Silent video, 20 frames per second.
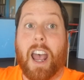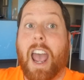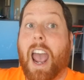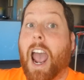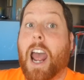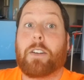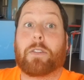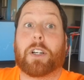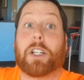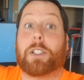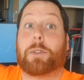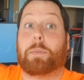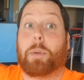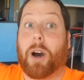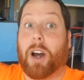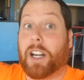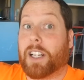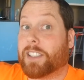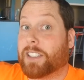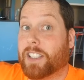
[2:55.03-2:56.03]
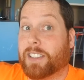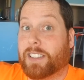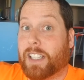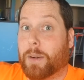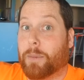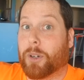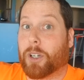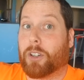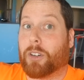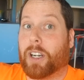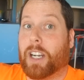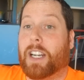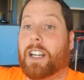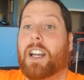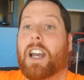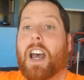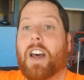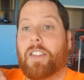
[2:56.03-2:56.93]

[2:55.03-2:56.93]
And respawning, since they were green,